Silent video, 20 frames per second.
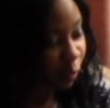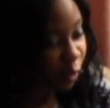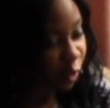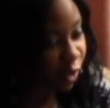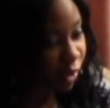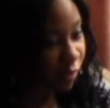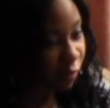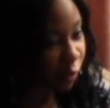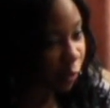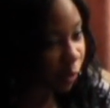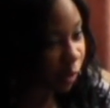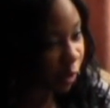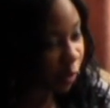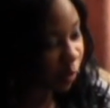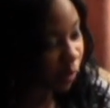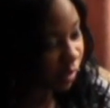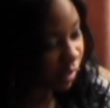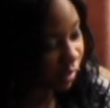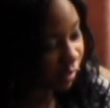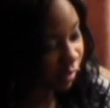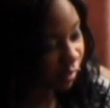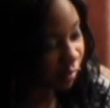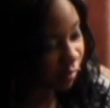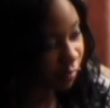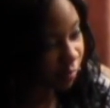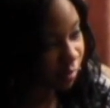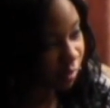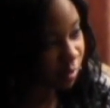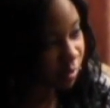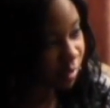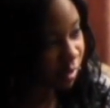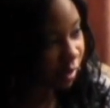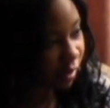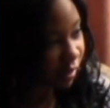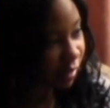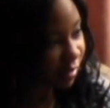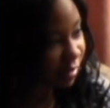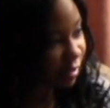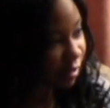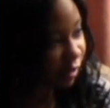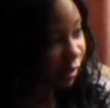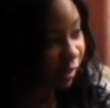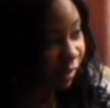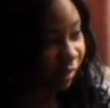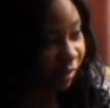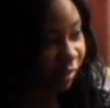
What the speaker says: Would you ever work with any of those artists or any?